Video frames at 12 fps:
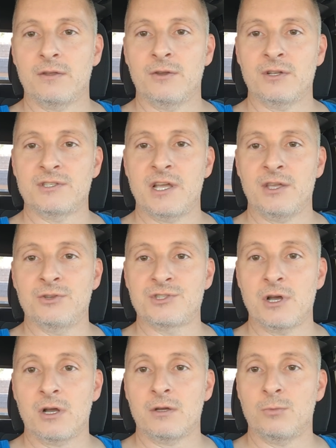You can say you
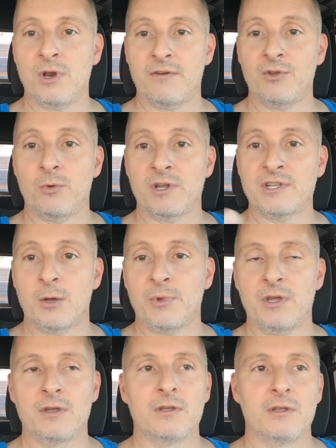suck, whatever you want to tell
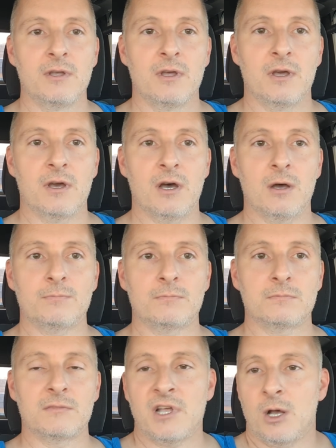me.
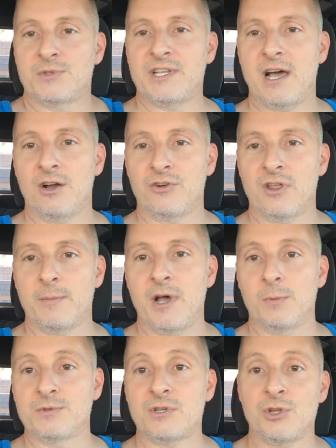Helps the algorithm,
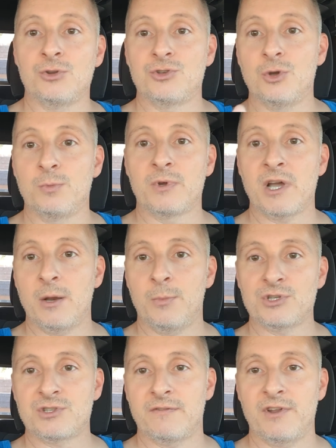helps YouTube kind of
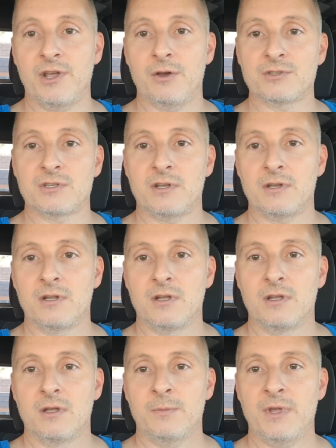push the videos, and
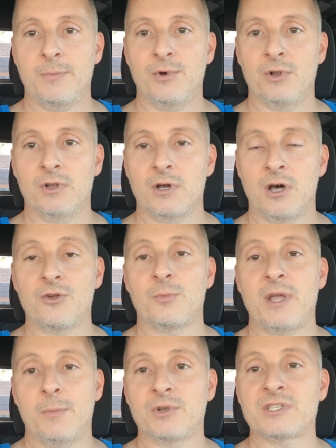other
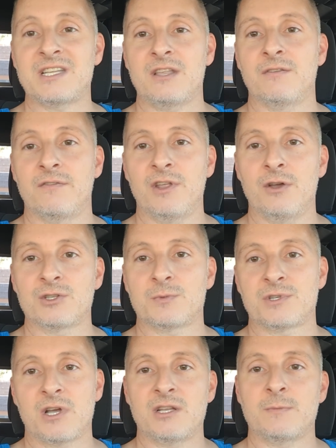people see the videos
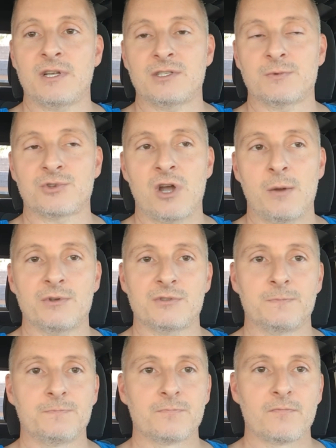besides my subscribers,
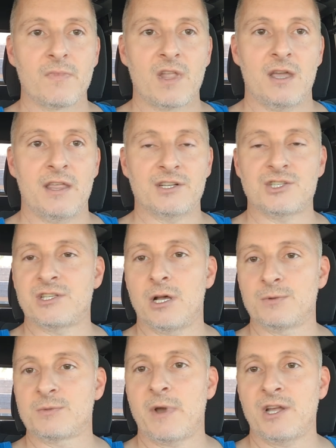and that just
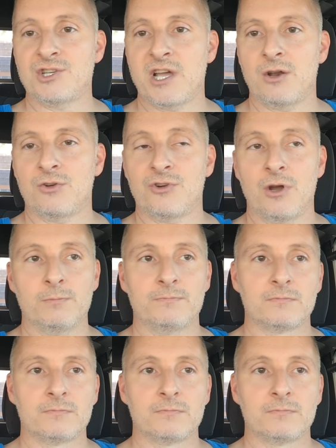helps my channel grow.